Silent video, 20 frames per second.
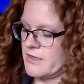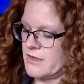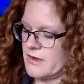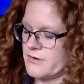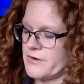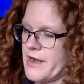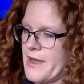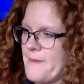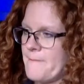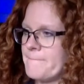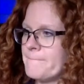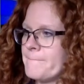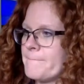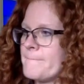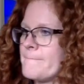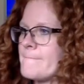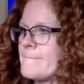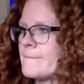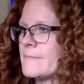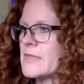All right.
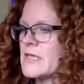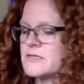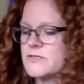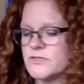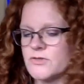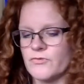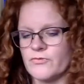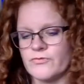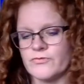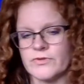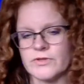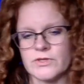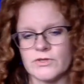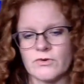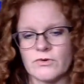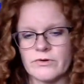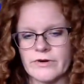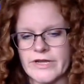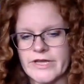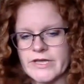So
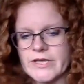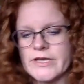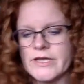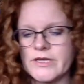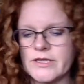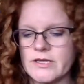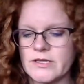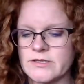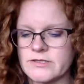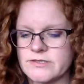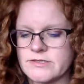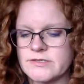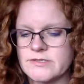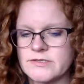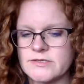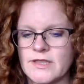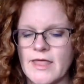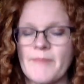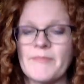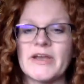
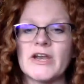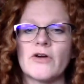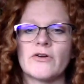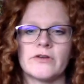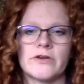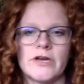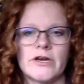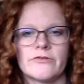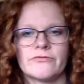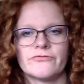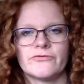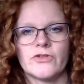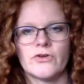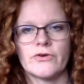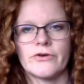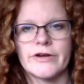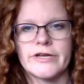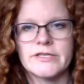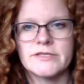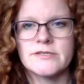Florence, let me know you're here,
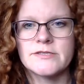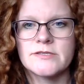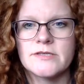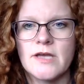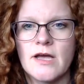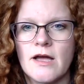Florence.